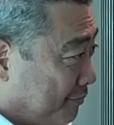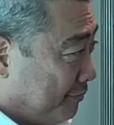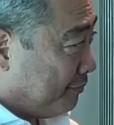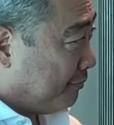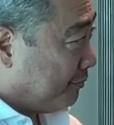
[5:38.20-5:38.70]

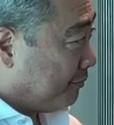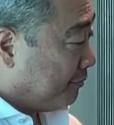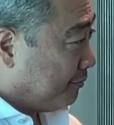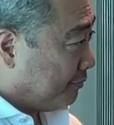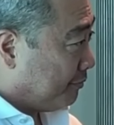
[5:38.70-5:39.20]

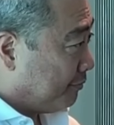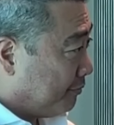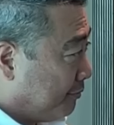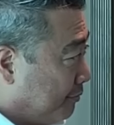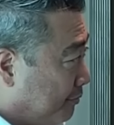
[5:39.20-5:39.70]

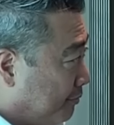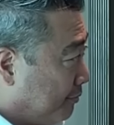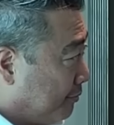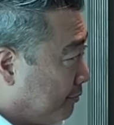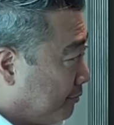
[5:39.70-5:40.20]

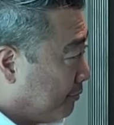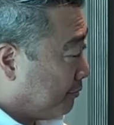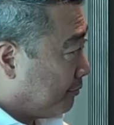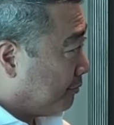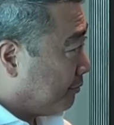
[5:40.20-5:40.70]

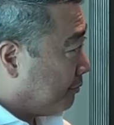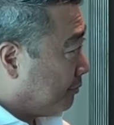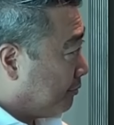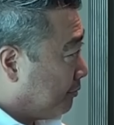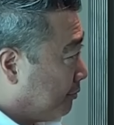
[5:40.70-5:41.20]

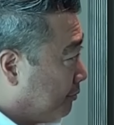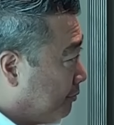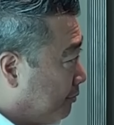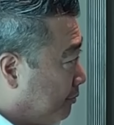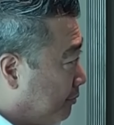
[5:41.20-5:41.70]

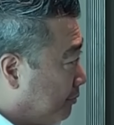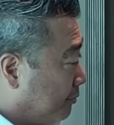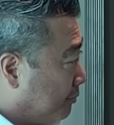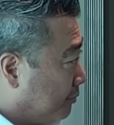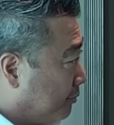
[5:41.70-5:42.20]

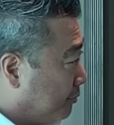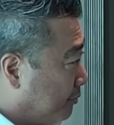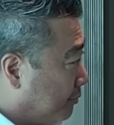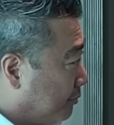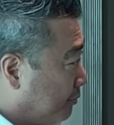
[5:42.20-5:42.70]

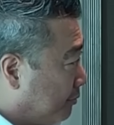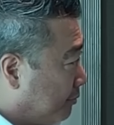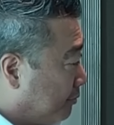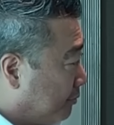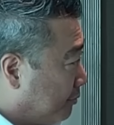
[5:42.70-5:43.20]

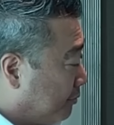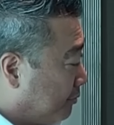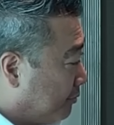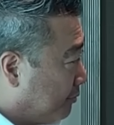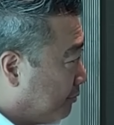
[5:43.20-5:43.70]

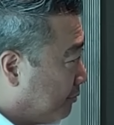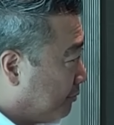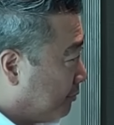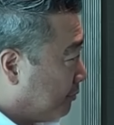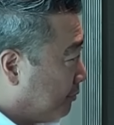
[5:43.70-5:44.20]

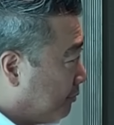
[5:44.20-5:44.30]
This person isn't speaking.